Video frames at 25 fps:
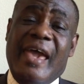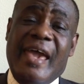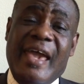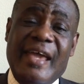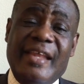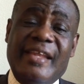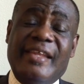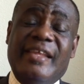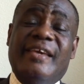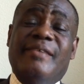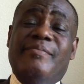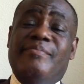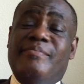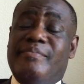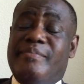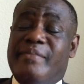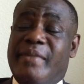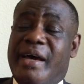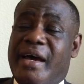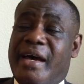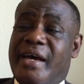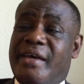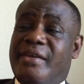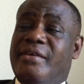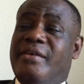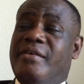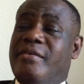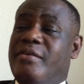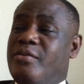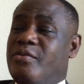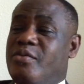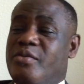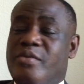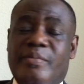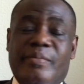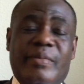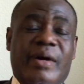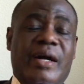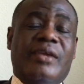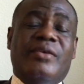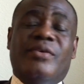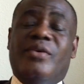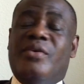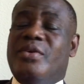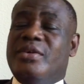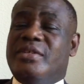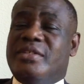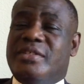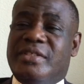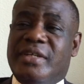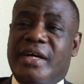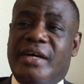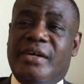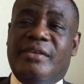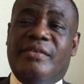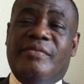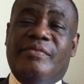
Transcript: Any man or woman or child